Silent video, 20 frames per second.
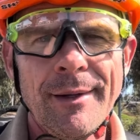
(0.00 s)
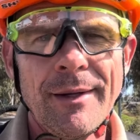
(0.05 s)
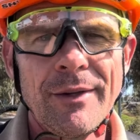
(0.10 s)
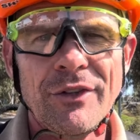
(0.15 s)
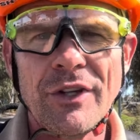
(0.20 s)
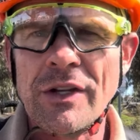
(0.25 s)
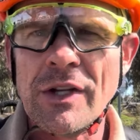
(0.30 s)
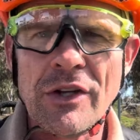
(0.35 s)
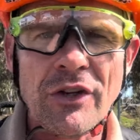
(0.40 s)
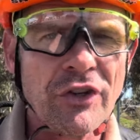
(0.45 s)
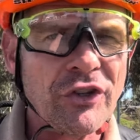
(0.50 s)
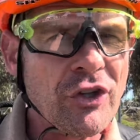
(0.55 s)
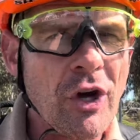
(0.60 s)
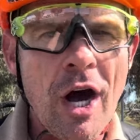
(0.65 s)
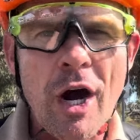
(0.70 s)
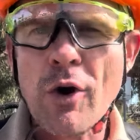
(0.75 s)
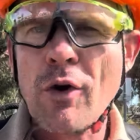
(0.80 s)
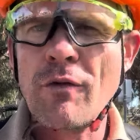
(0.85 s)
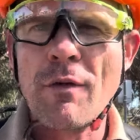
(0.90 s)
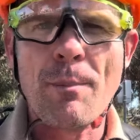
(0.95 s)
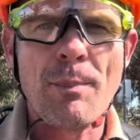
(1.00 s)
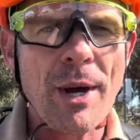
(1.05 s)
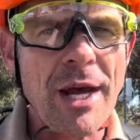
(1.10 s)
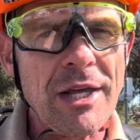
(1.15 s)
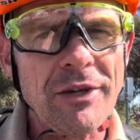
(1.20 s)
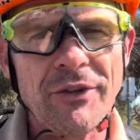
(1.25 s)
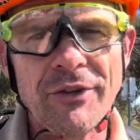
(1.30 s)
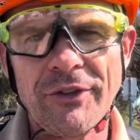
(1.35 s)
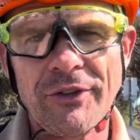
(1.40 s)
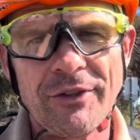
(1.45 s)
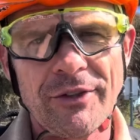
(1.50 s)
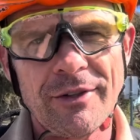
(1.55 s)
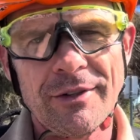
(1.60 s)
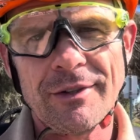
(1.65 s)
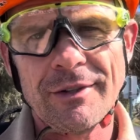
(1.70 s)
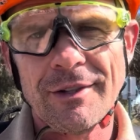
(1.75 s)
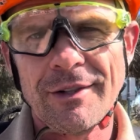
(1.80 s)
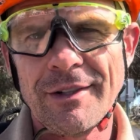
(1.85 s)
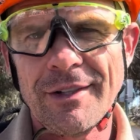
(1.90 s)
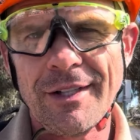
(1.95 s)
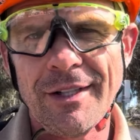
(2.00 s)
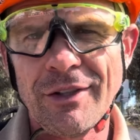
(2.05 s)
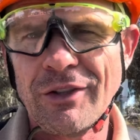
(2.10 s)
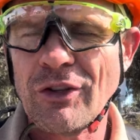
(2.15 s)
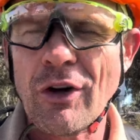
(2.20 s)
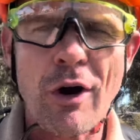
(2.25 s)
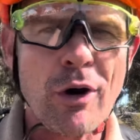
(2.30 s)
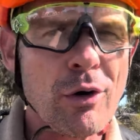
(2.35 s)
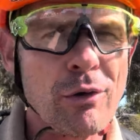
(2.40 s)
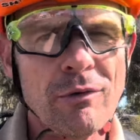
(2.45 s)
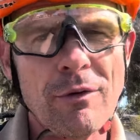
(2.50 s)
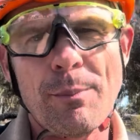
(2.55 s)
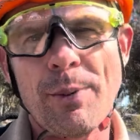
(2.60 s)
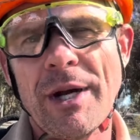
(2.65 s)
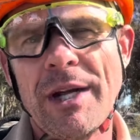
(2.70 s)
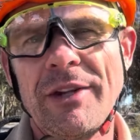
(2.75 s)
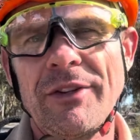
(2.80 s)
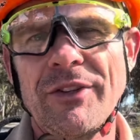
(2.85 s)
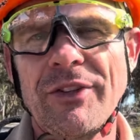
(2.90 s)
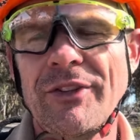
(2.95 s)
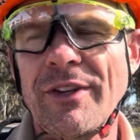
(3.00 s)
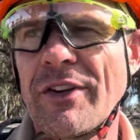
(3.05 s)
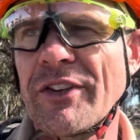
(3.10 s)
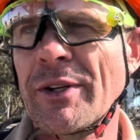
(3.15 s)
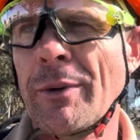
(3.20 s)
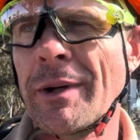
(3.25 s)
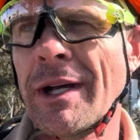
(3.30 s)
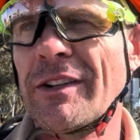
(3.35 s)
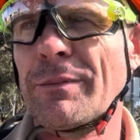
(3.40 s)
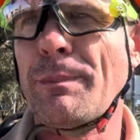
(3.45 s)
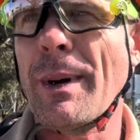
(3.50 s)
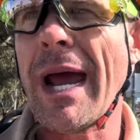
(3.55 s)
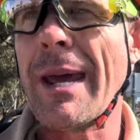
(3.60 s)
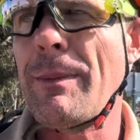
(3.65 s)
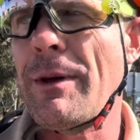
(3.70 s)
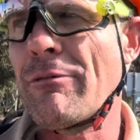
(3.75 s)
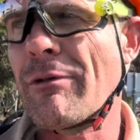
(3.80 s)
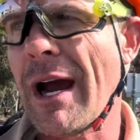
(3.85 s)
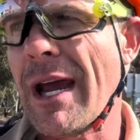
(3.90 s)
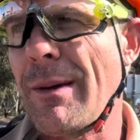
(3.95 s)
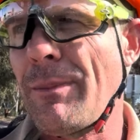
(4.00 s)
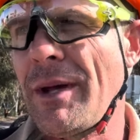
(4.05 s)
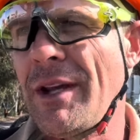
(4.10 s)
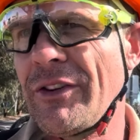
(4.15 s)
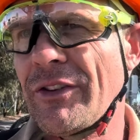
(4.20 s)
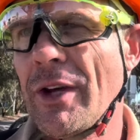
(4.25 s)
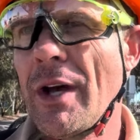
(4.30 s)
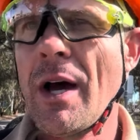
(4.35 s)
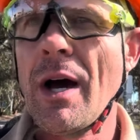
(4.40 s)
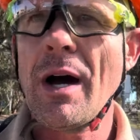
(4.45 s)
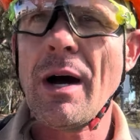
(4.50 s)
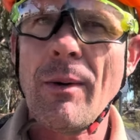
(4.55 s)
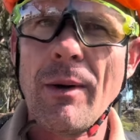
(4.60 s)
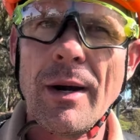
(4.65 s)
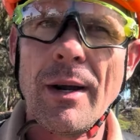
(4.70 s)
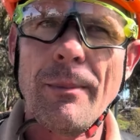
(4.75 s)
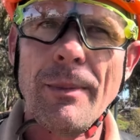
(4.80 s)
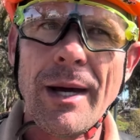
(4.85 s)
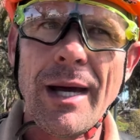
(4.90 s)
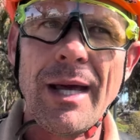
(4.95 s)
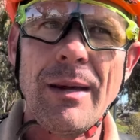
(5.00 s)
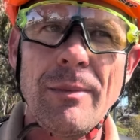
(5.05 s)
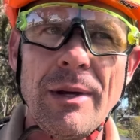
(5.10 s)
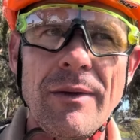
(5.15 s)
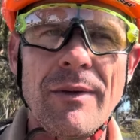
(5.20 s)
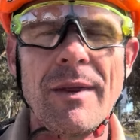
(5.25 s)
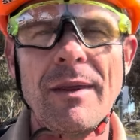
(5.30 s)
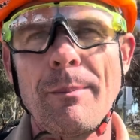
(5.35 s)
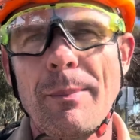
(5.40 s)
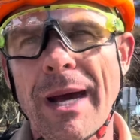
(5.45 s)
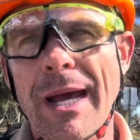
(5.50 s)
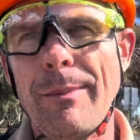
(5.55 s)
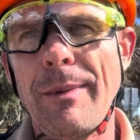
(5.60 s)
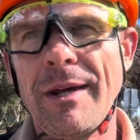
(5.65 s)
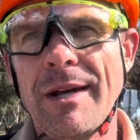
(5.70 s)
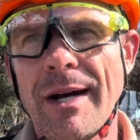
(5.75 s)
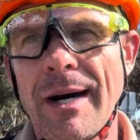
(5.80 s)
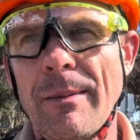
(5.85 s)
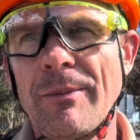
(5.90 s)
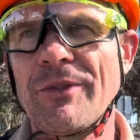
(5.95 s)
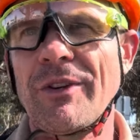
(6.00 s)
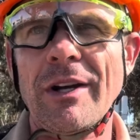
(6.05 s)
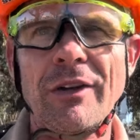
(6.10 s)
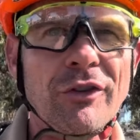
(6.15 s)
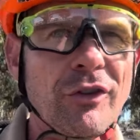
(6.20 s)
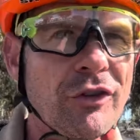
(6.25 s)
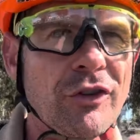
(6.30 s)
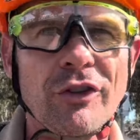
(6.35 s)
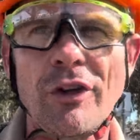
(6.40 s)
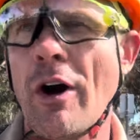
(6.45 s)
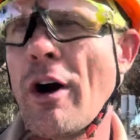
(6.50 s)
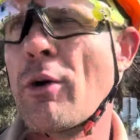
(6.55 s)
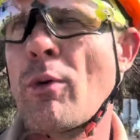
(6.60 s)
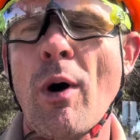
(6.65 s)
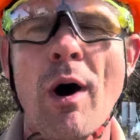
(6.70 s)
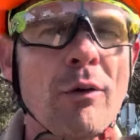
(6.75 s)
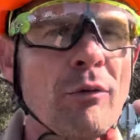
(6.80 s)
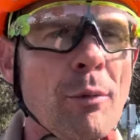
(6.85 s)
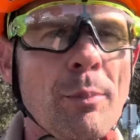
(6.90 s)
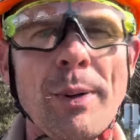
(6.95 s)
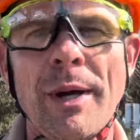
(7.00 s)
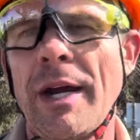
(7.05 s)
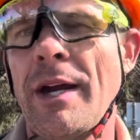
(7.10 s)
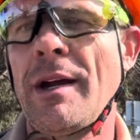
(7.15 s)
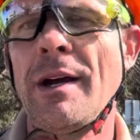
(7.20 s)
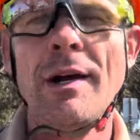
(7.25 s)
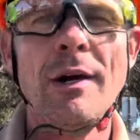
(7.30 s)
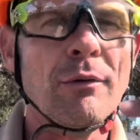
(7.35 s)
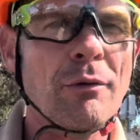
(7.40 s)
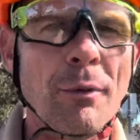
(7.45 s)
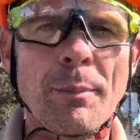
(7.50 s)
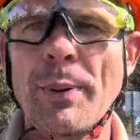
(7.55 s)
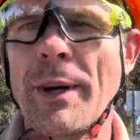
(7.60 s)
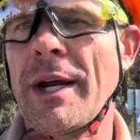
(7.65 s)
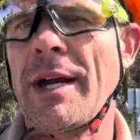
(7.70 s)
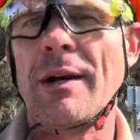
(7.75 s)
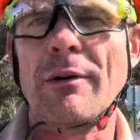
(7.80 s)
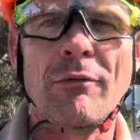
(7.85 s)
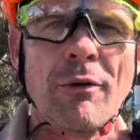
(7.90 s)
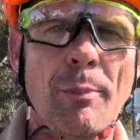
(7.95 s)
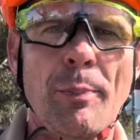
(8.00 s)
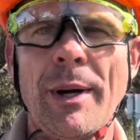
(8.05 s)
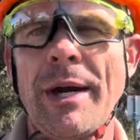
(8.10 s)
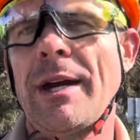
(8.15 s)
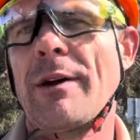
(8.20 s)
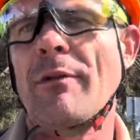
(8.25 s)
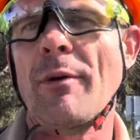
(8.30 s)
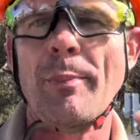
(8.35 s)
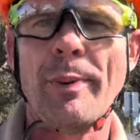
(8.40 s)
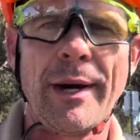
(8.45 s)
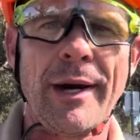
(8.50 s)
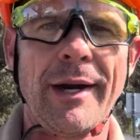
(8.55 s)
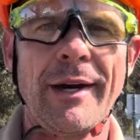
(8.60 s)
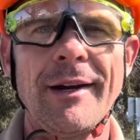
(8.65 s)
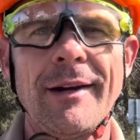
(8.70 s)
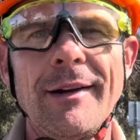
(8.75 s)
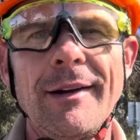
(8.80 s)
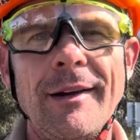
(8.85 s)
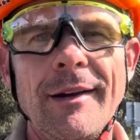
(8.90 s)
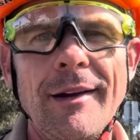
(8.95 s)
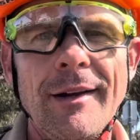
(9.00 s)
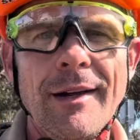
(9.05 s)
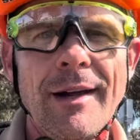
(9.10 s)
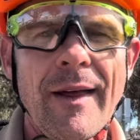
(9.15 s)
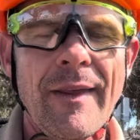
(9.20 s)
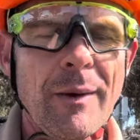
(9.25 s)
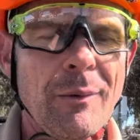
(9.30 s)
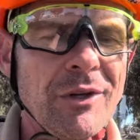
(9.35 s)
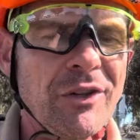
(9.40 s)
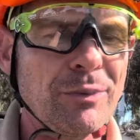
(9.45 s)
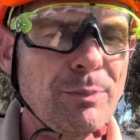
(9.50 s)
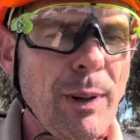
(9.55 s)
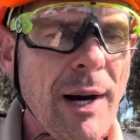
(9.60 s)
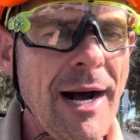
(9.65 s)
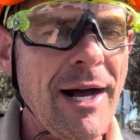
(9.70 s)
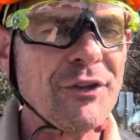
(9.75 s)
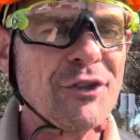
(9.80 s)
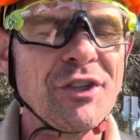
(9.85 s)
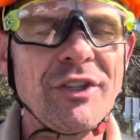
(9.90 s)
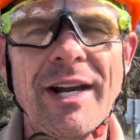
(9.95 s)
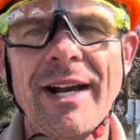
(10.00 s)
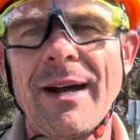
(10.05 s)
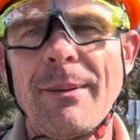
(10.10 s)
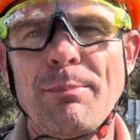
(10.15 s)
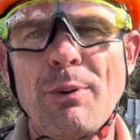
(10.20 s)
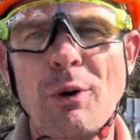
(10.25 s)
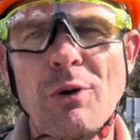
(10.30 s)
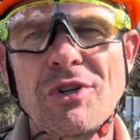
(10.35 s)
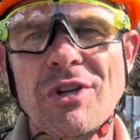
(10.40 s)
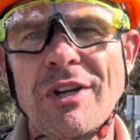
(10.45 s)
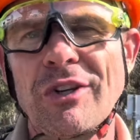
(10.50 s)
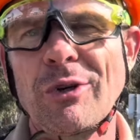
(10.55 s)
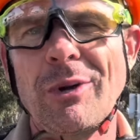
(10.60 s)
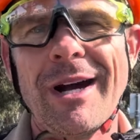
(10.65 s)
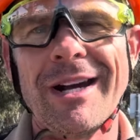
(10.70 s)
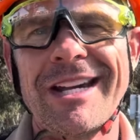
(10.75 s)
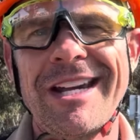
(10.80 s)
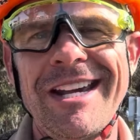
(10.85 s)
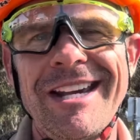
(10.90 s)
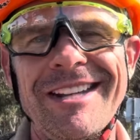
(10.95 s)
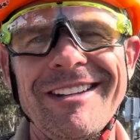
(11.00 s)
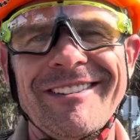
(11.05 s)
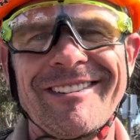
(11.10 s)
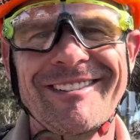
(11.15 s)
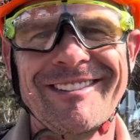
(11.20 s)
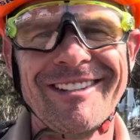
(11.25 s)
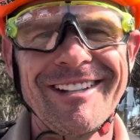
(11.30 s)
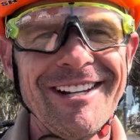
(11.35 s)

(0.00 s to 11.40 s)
So then the cycle repeats. You know, cycle repeats. And someone gets baby rabies. I want a baby. And then the baby comes and it's a cycle on repeat, repeat, repeat, repeat. And then we're just passing down that bullshit to our kids.